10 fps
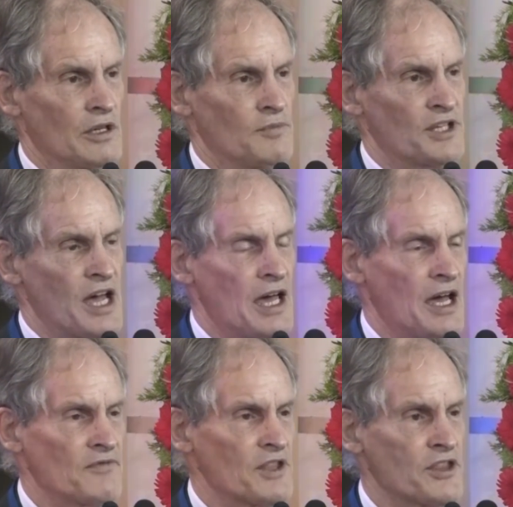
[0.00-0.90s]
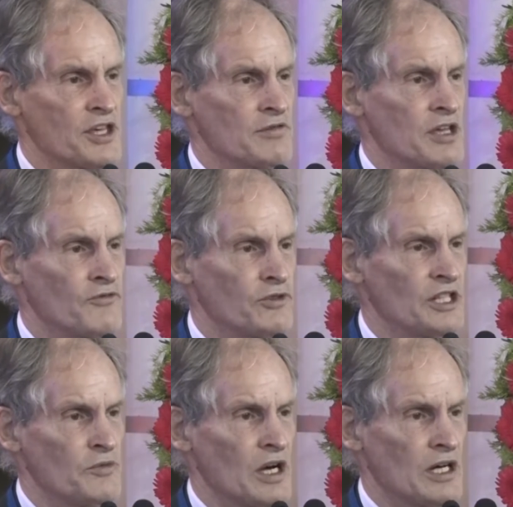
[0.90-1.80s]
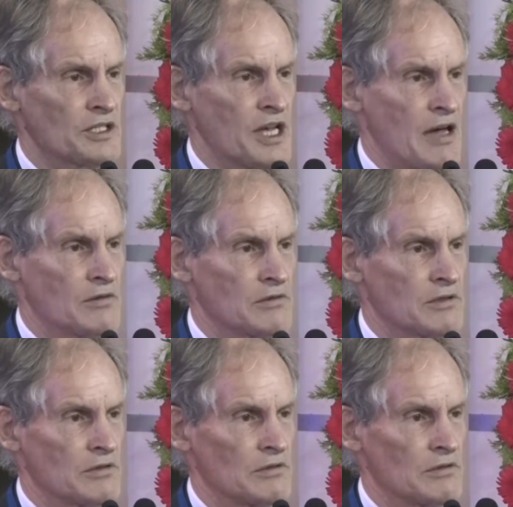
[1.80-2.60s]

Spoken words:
but I have the theory fully worked out,